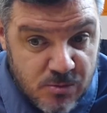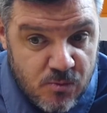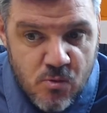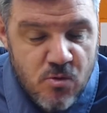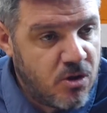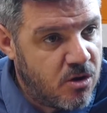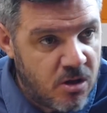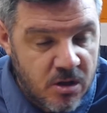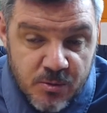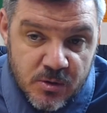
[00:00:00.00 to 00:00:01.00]
We walked on it
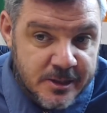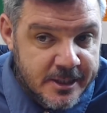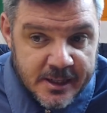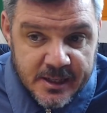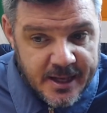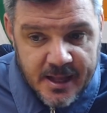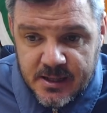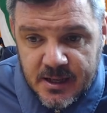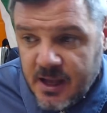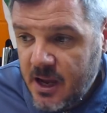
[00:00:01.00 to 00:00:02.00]
all, but at the end
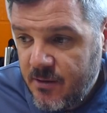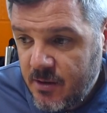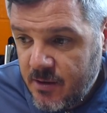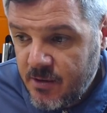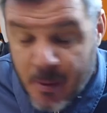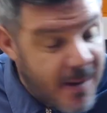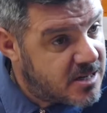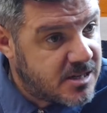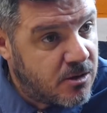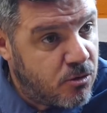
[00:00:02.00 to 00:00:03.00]
of the day, if the
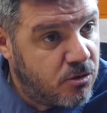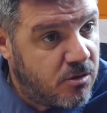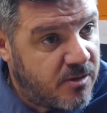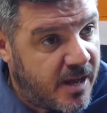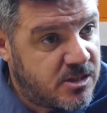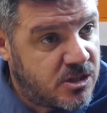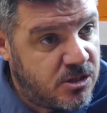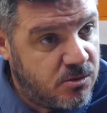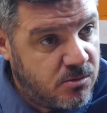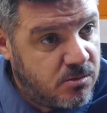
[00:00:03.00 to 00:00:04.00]
players aren't good enough to
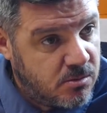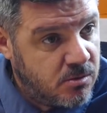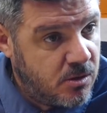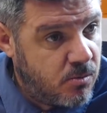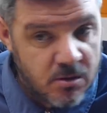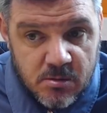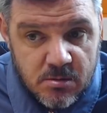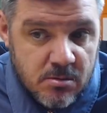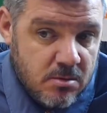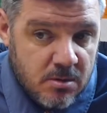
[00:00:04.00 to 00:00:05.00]
execute what you want,
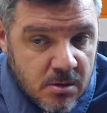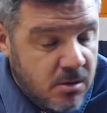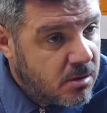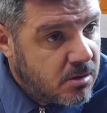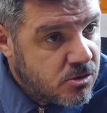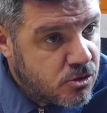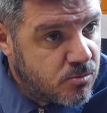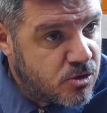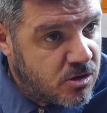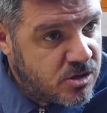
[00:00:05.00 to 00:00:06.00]

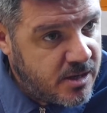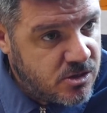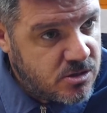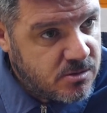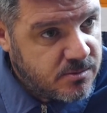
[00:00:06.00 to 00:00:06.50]
something's got to change.